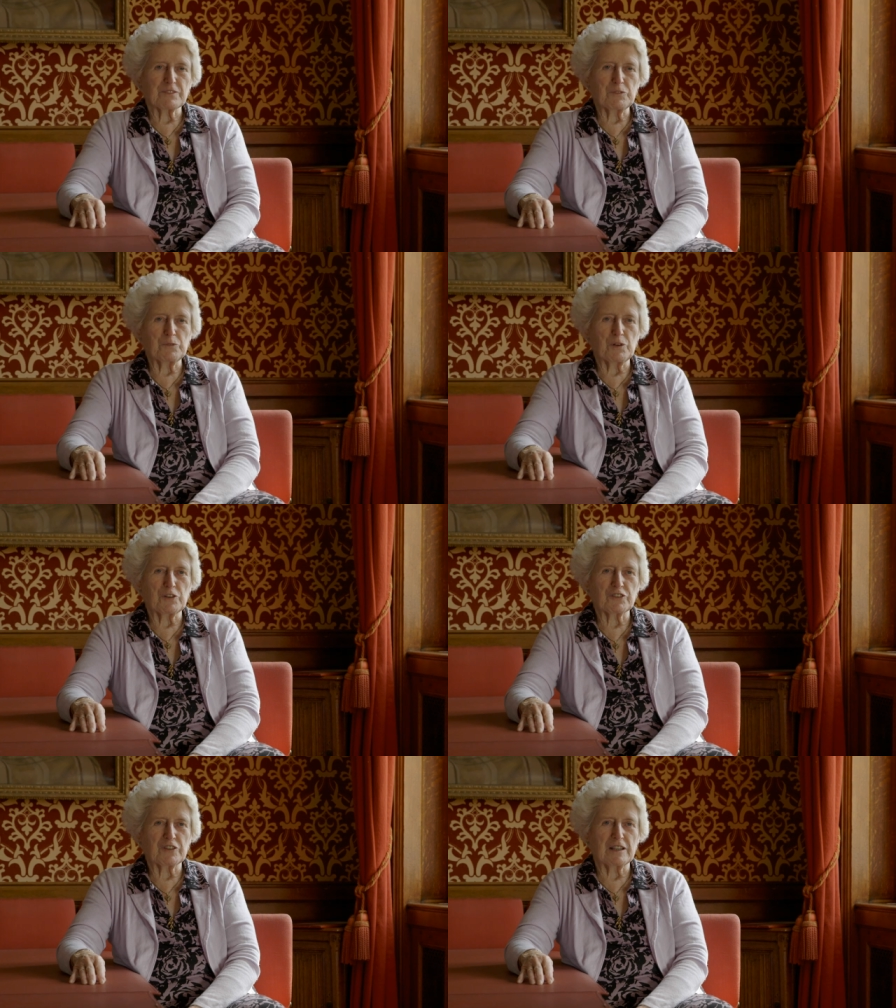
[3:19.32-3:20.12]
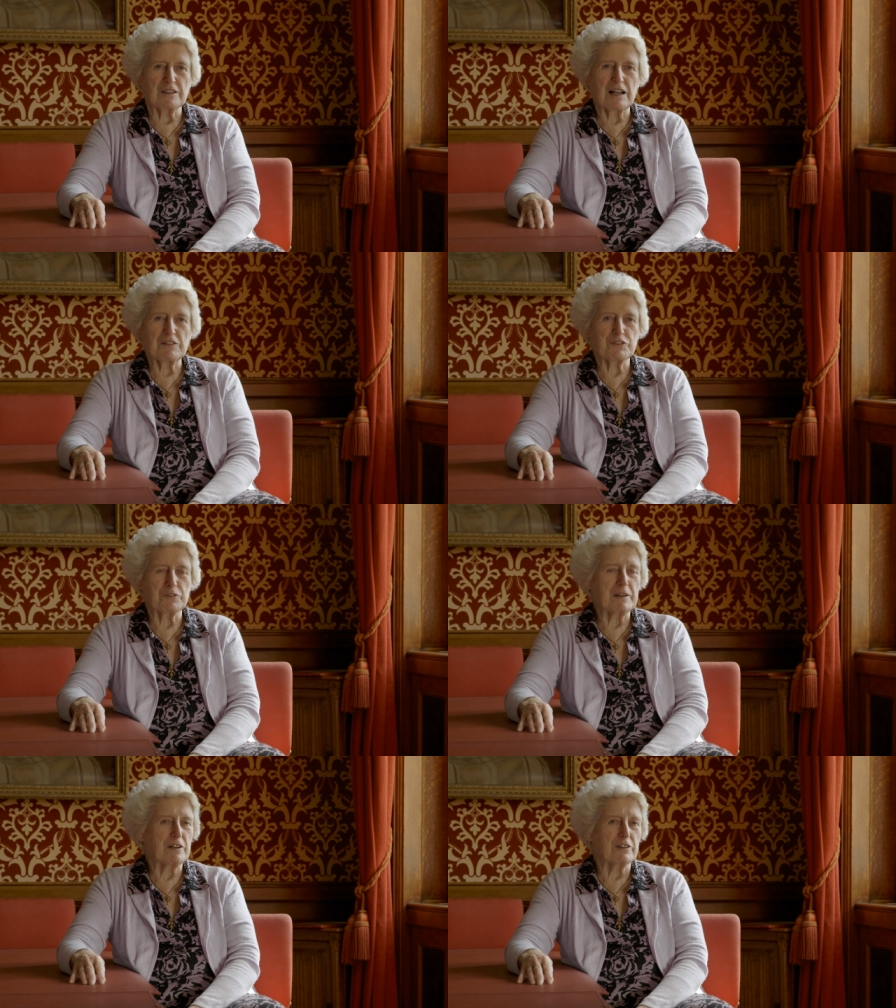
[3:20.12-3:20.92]
was enough for
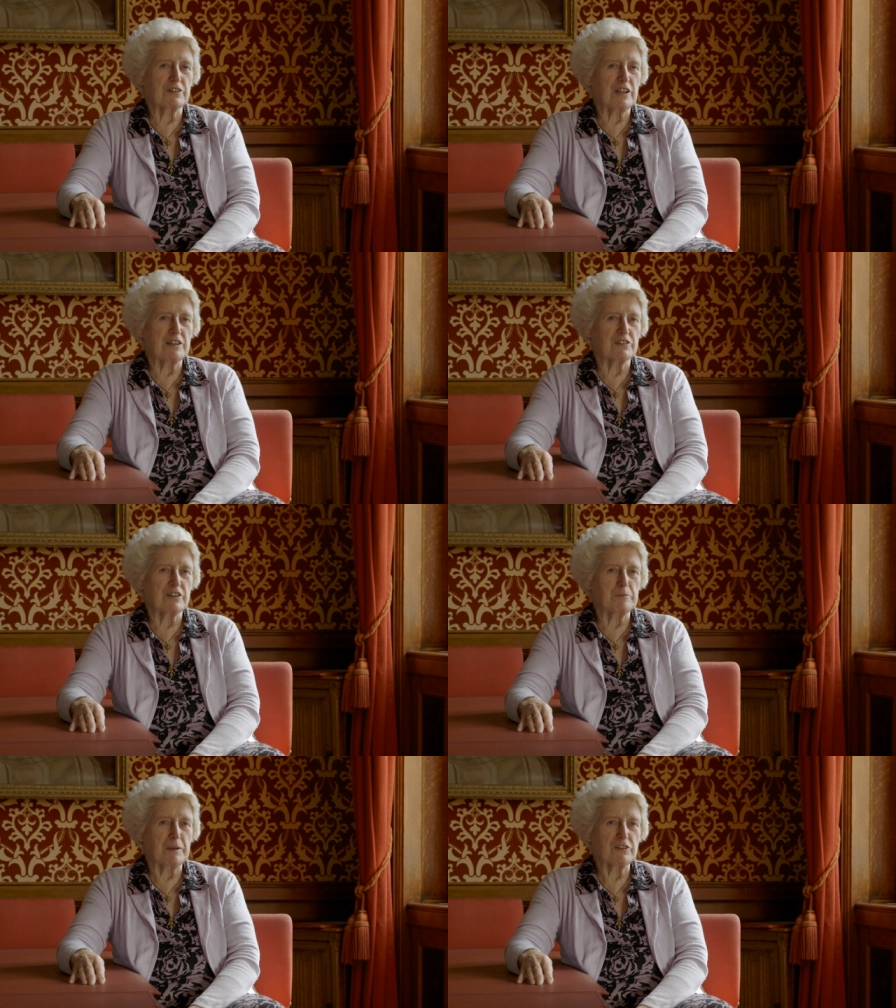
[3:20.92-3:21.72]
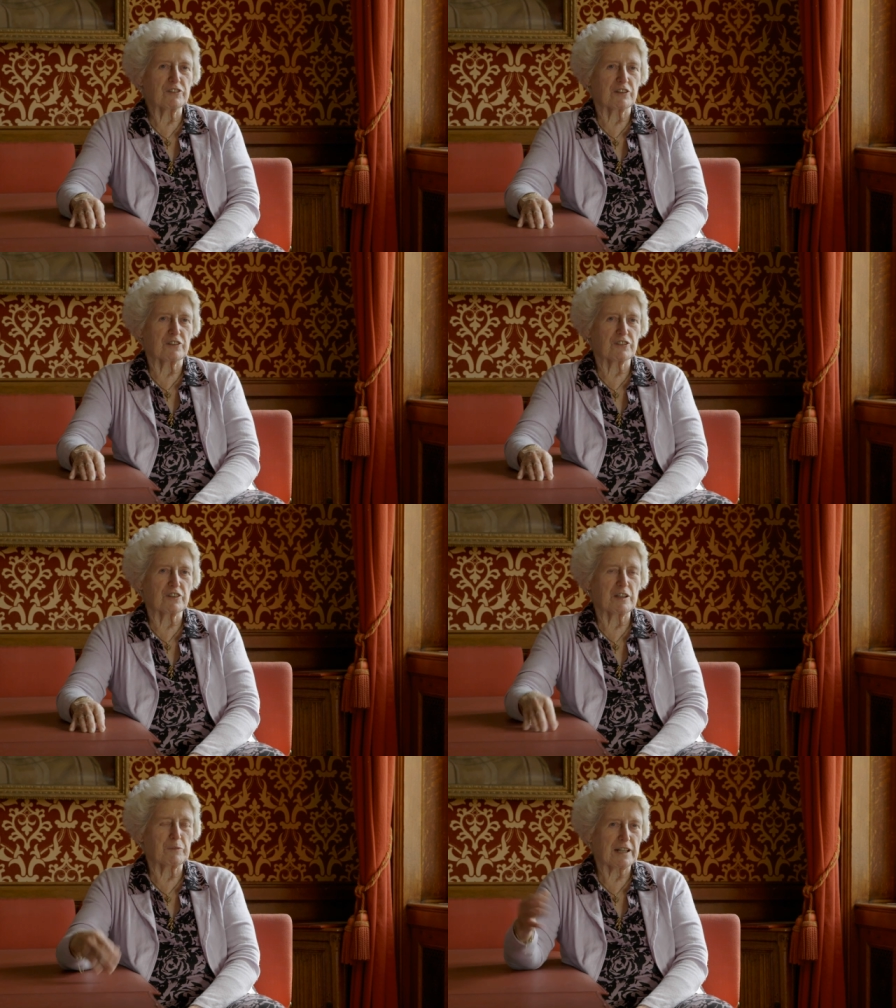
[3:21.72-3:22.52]
me on a day-to-day basis.
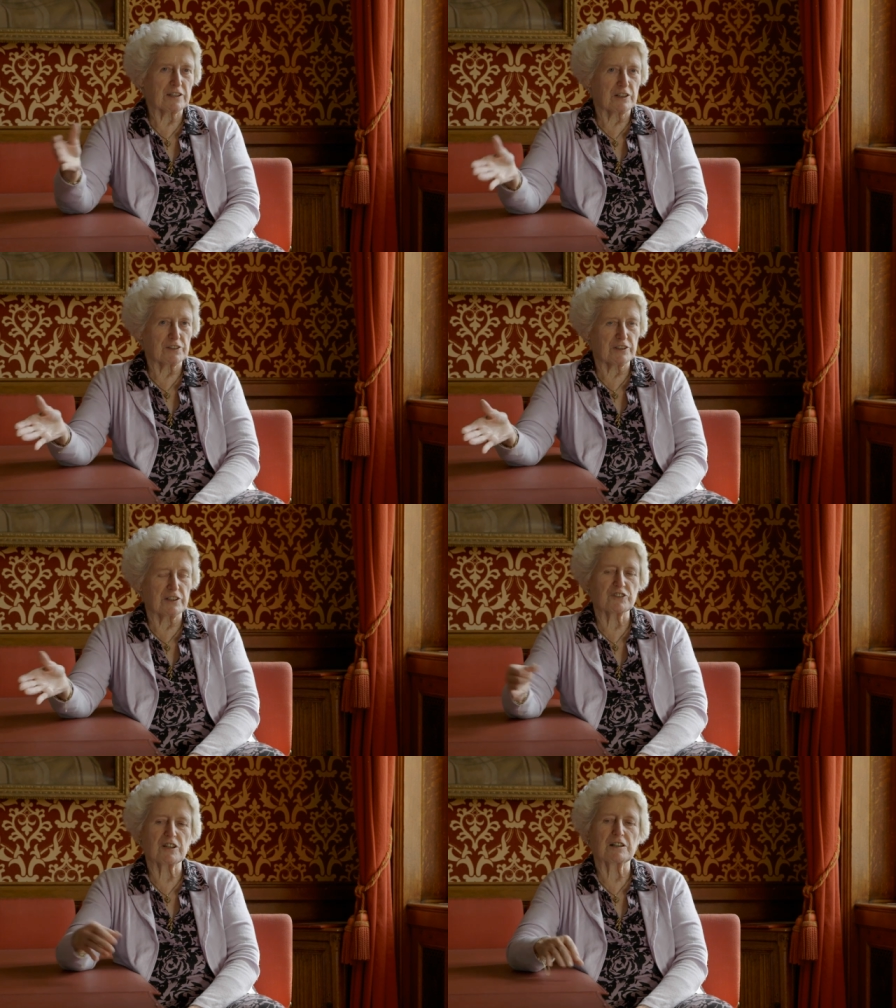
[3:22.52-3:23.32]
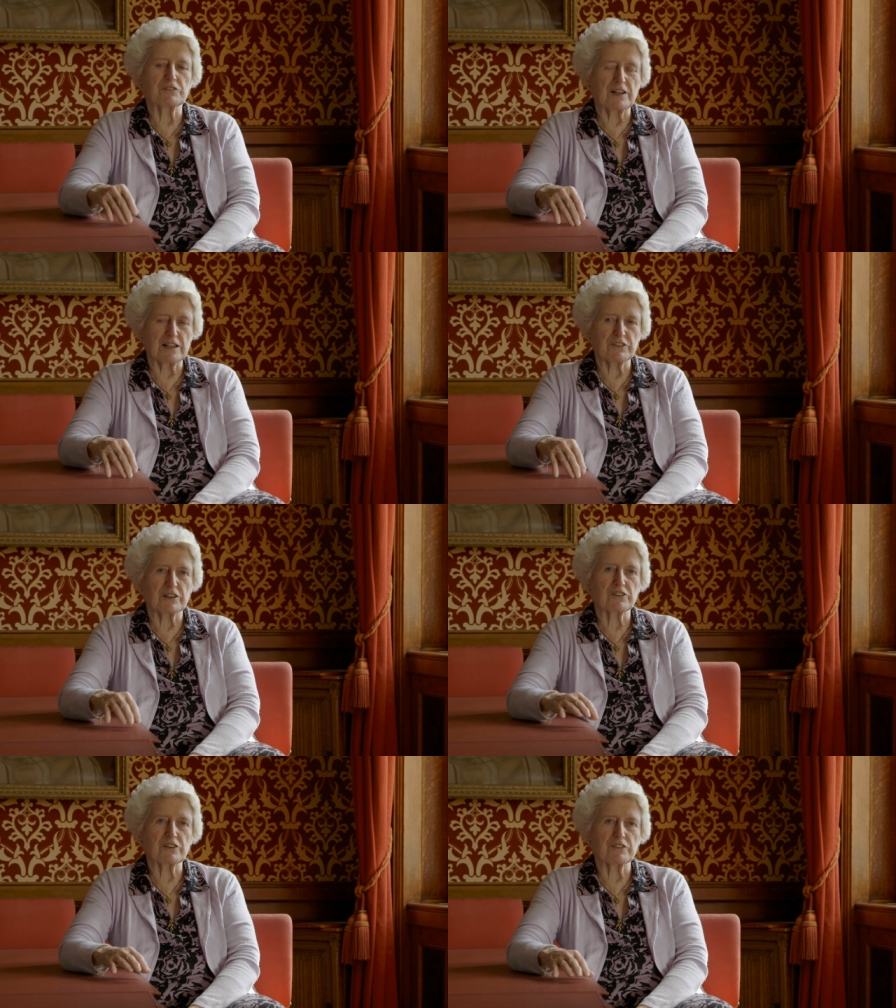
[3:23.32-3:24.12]
And then we had our third child 5
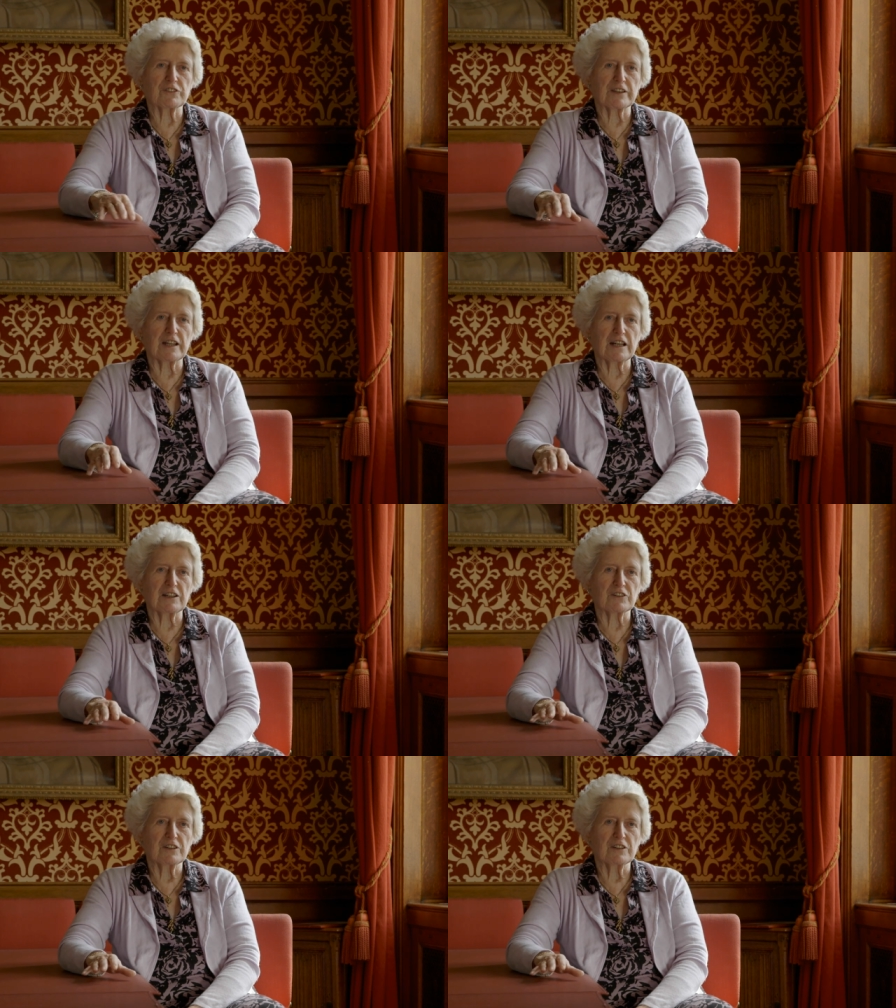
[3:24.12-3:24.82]
years after that.